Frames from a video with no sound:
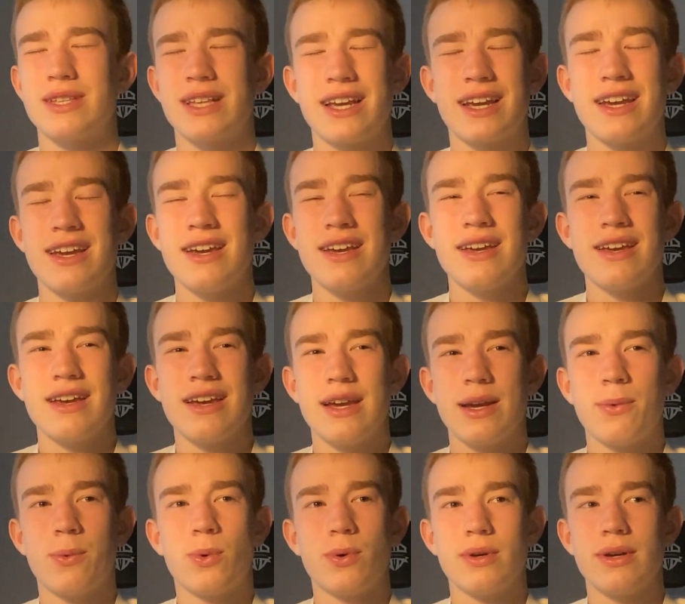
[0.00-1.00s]
Like,
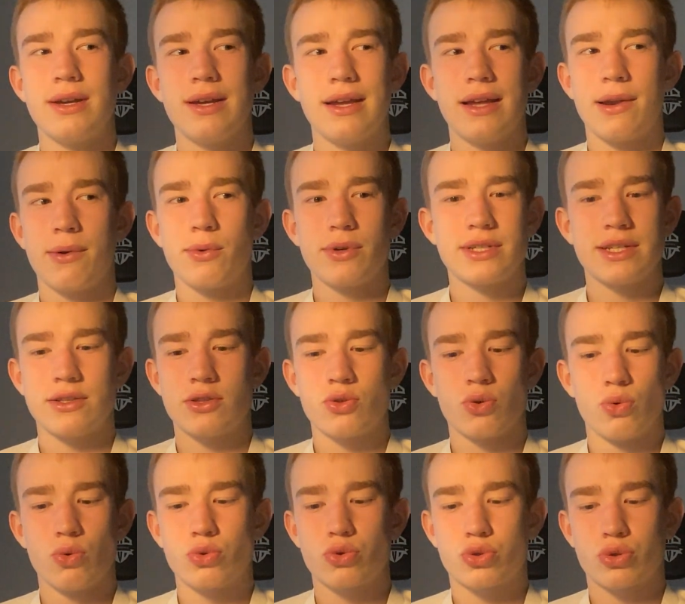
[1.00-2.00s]
it was a
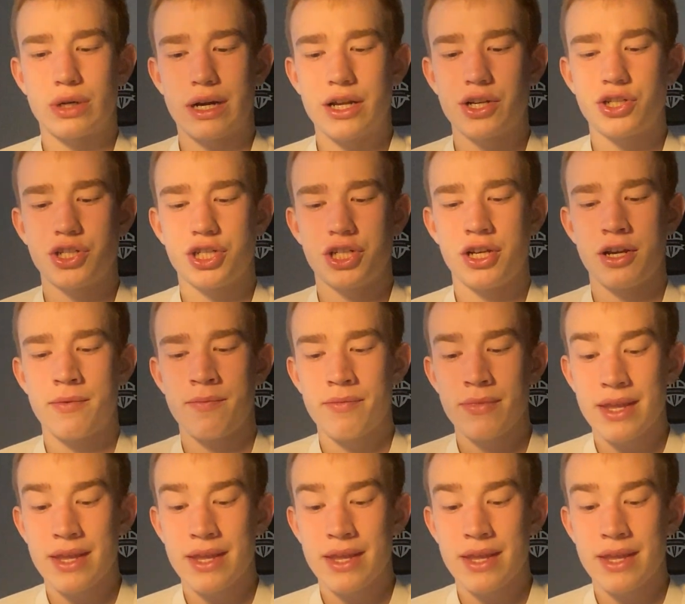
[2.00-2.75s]
total tragedy.